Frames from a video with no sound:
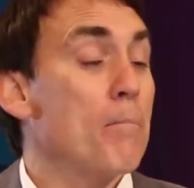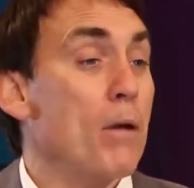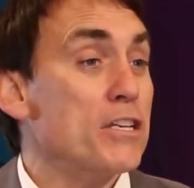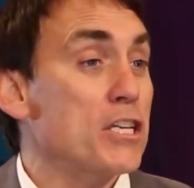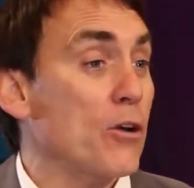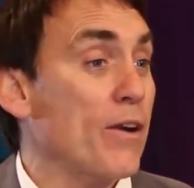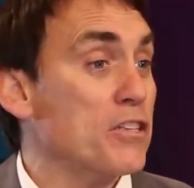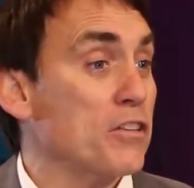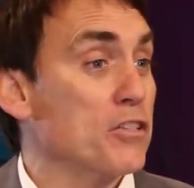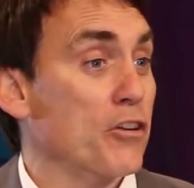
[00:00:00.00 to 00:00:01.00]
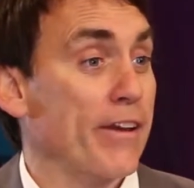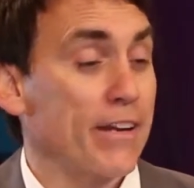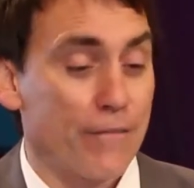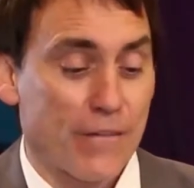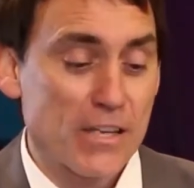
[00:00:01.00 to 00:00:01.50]
my generation has
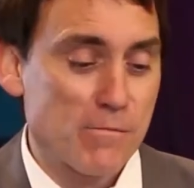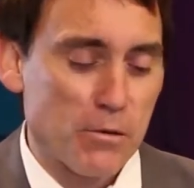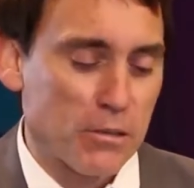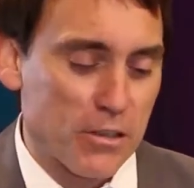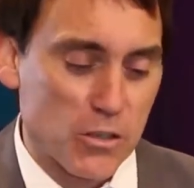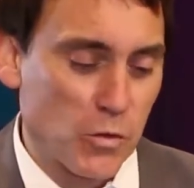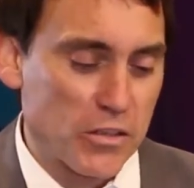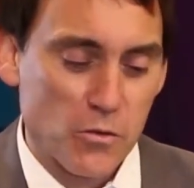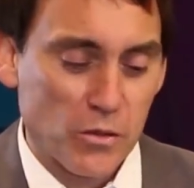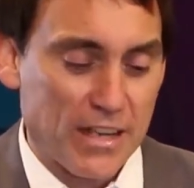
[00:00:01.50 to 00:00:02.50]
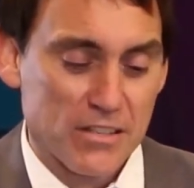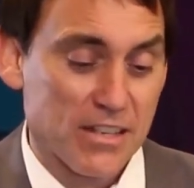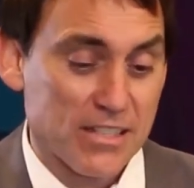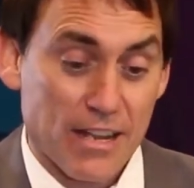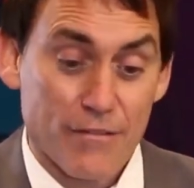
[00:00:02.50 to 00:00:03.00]
created Facebook and Twitter and all that
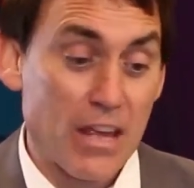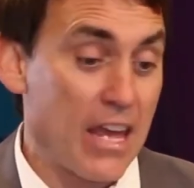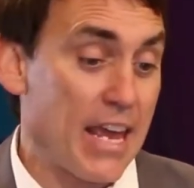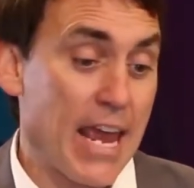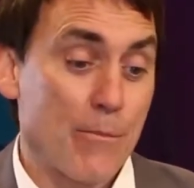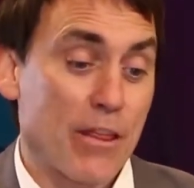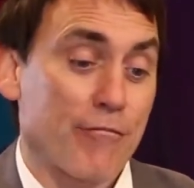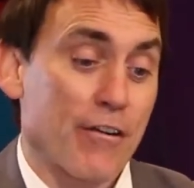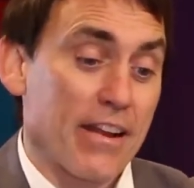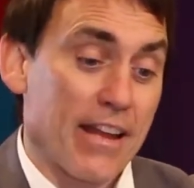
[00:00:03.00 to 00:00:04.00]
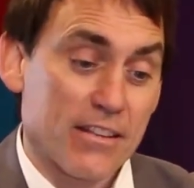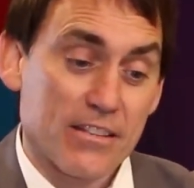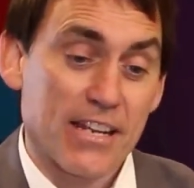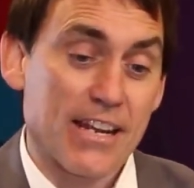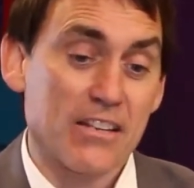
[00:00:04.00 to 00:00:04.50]
sort of stuff, and we throw it at our
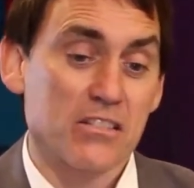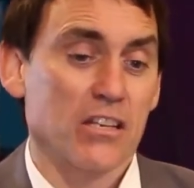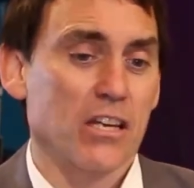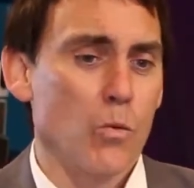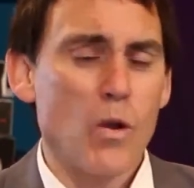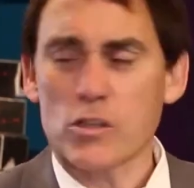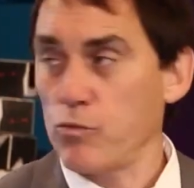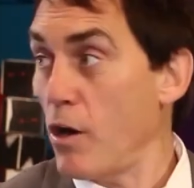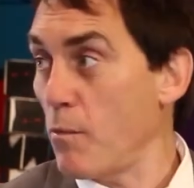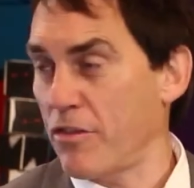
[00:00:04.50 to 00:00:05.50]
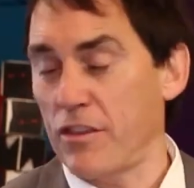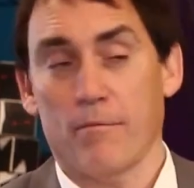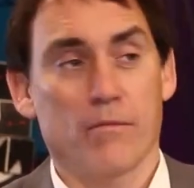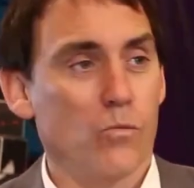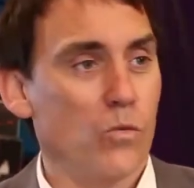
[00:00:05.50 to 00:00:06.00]
teenagers and go, what's wrong with
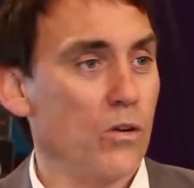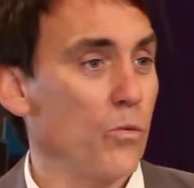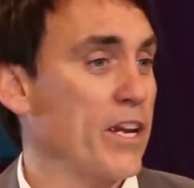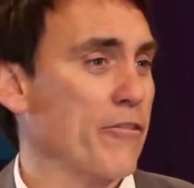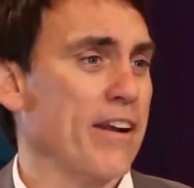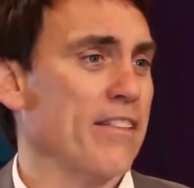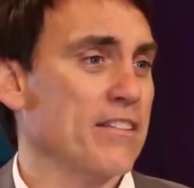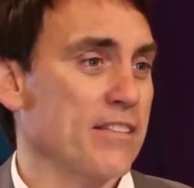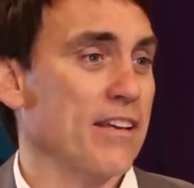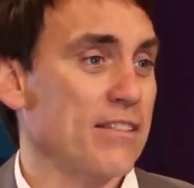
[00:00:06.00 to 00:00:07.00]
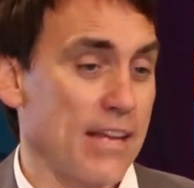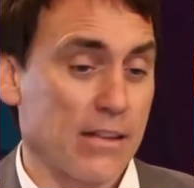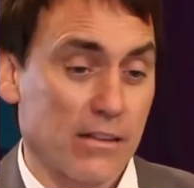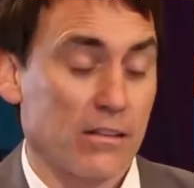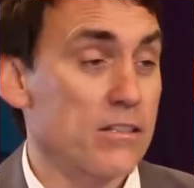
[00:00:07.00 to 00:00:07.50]
them? Well, we created these things
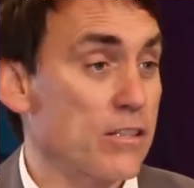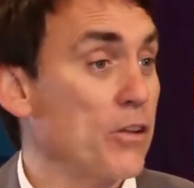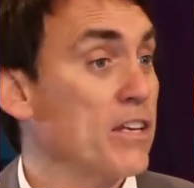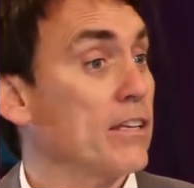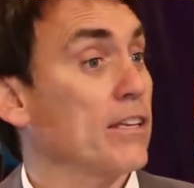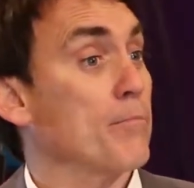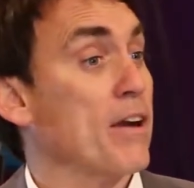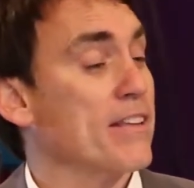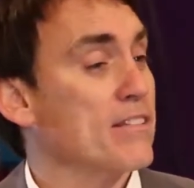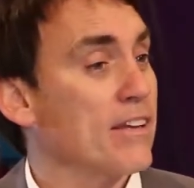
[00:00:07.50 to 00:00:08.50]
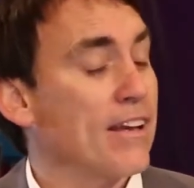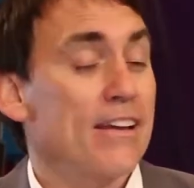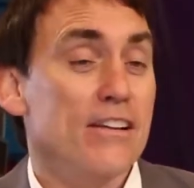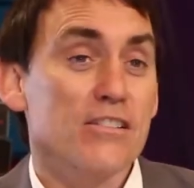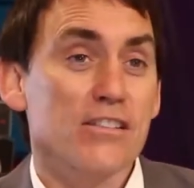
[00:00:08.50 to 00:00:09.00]
that'll slowly kill their brains.
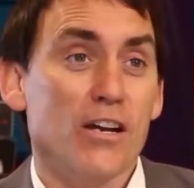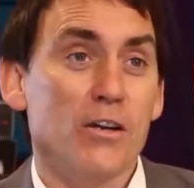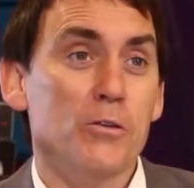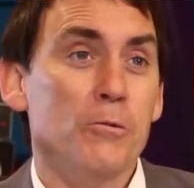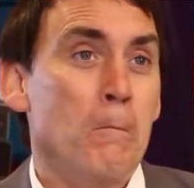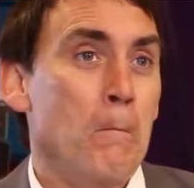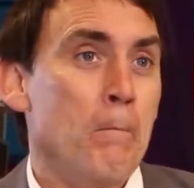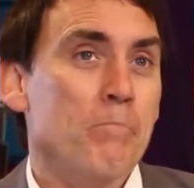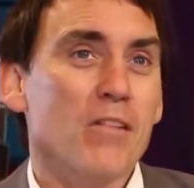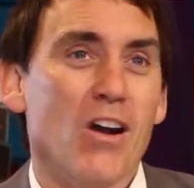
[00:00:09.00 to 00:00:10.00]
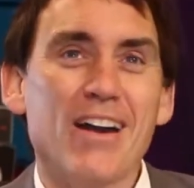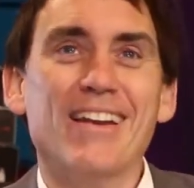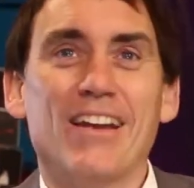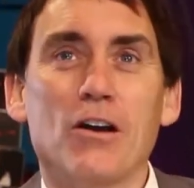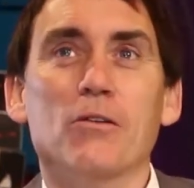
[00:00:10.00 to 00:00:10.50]
So,
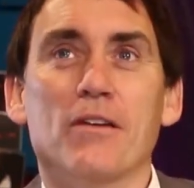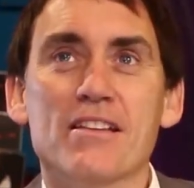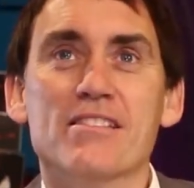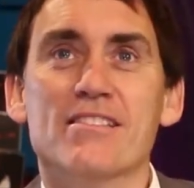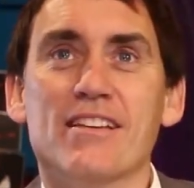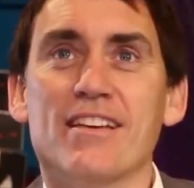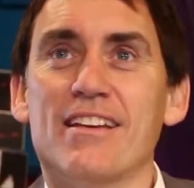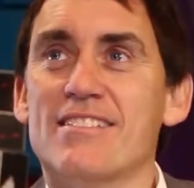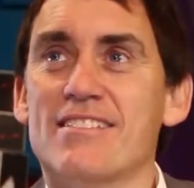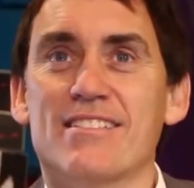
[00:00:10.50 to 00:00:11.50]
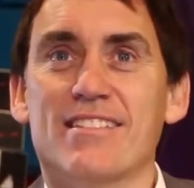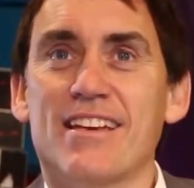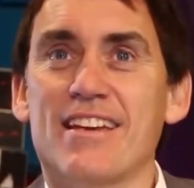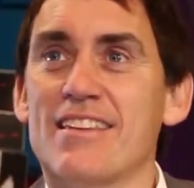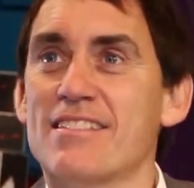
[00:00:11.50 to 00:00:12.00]
I don't know. It's
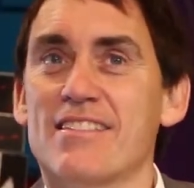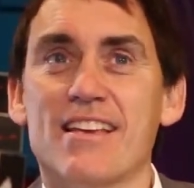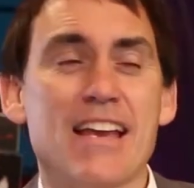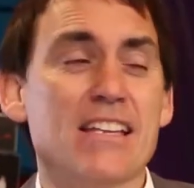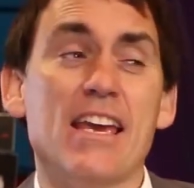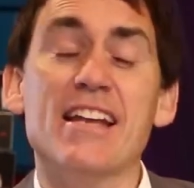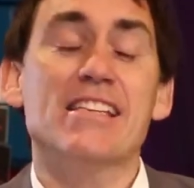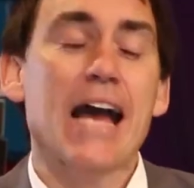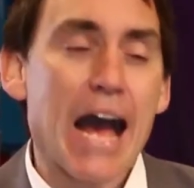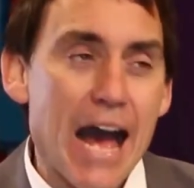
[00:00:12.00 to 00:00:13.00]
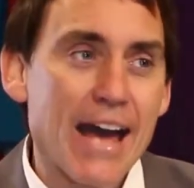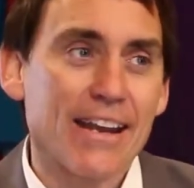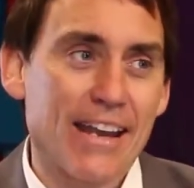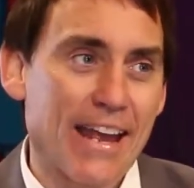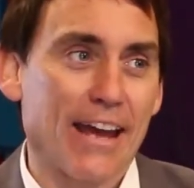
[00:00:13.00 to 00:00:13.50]

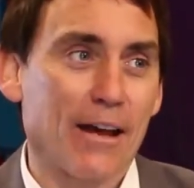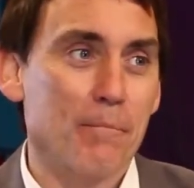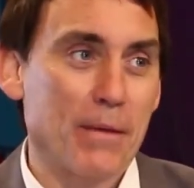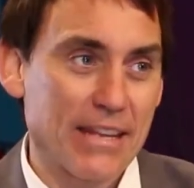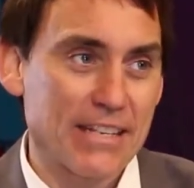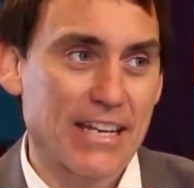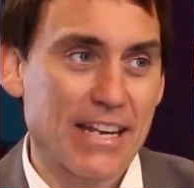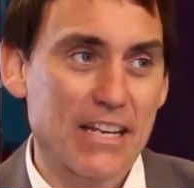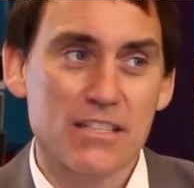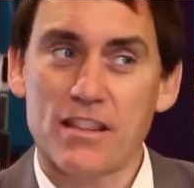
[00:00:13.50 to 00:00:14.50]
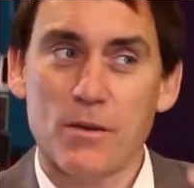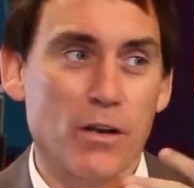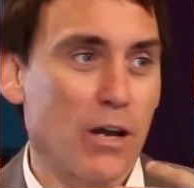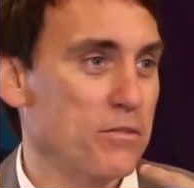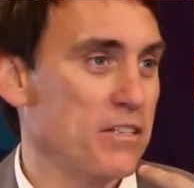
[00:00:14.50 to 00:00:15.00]
harder now being a teenager than
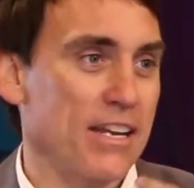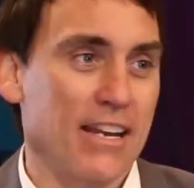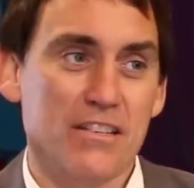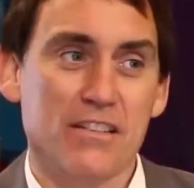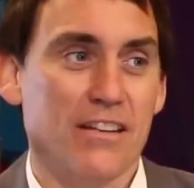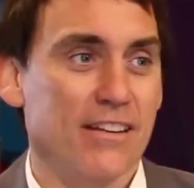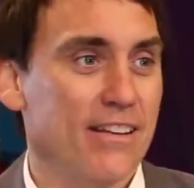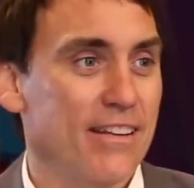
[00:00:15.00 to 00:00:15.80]
when I was a teenager.